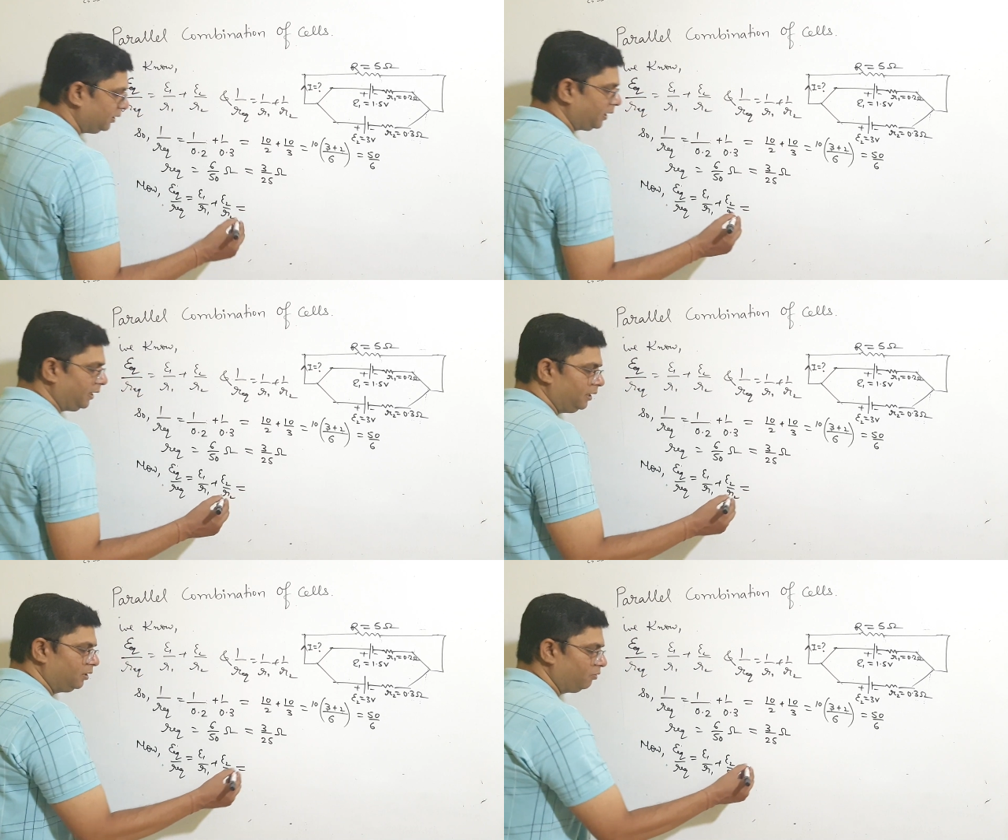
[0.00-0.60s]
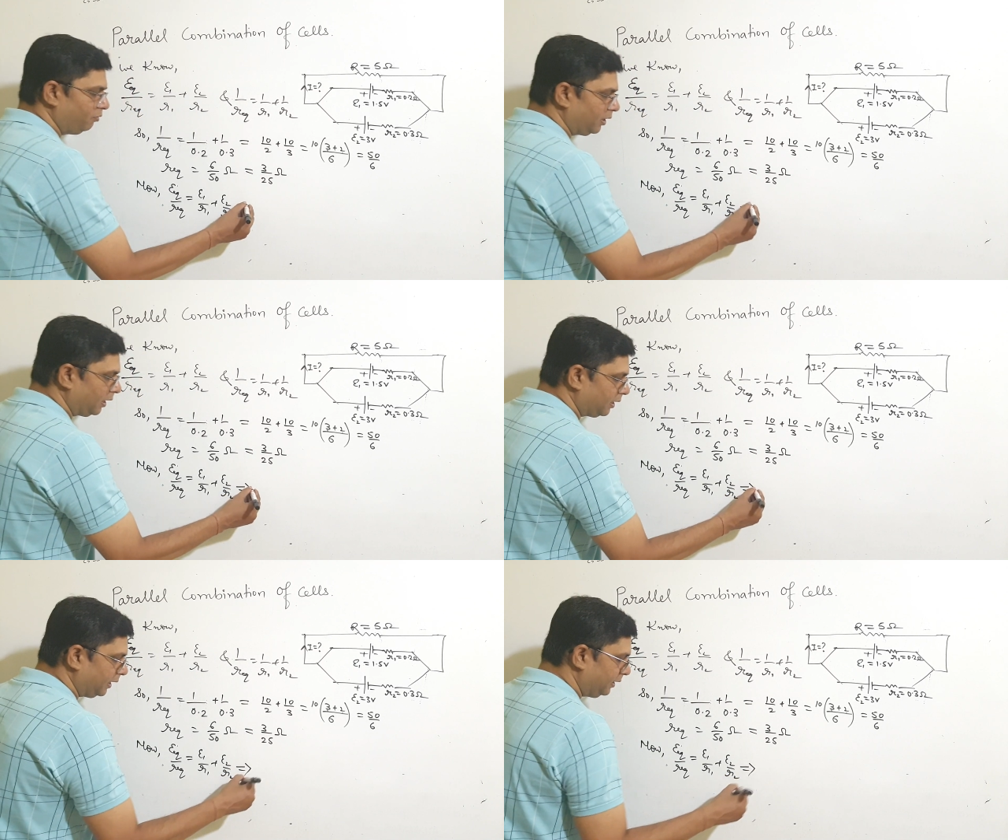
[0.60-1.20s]
that we
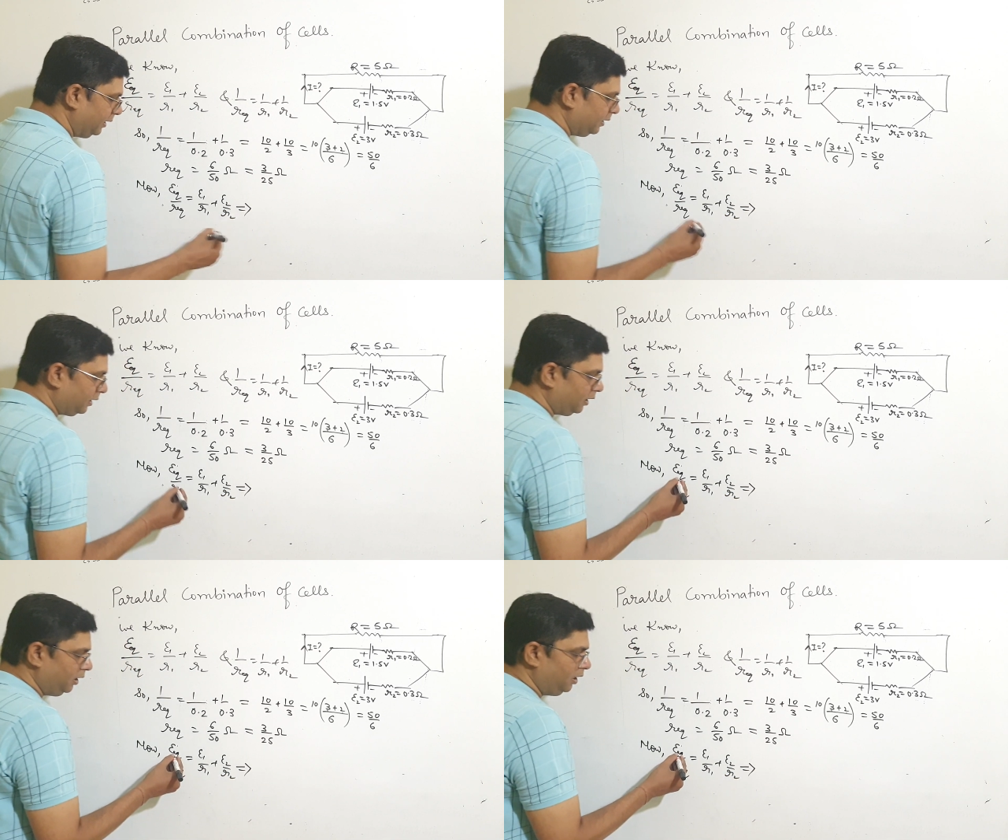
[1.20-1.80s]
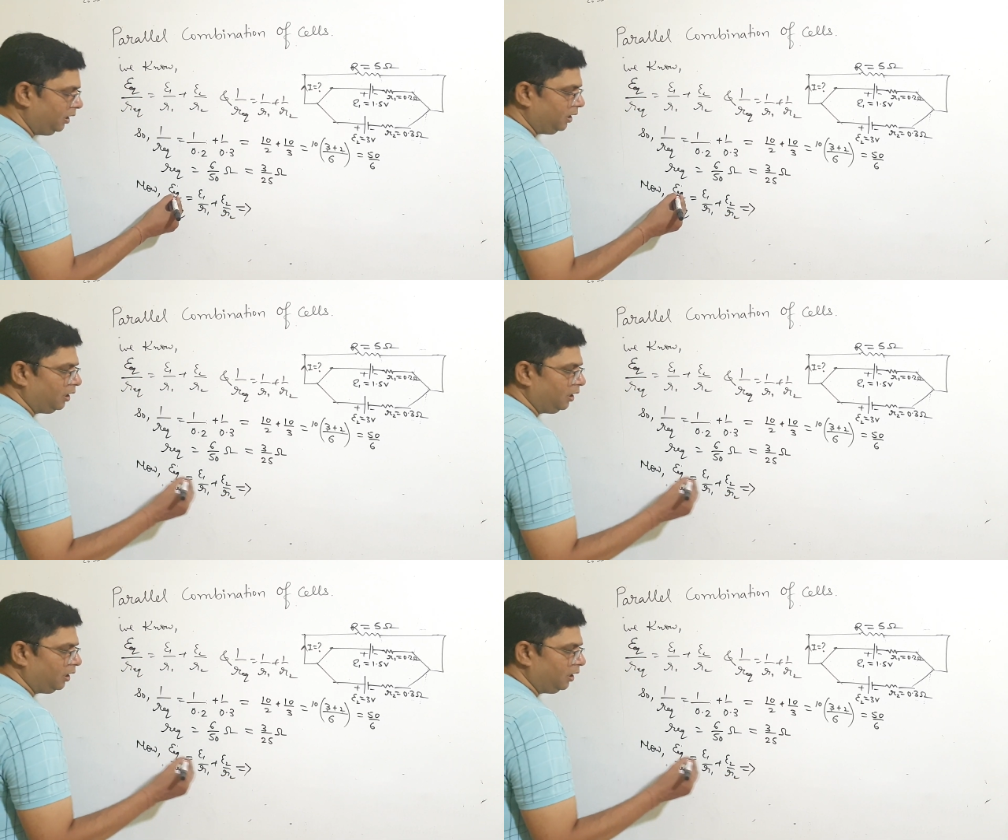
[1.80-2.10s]
are writing E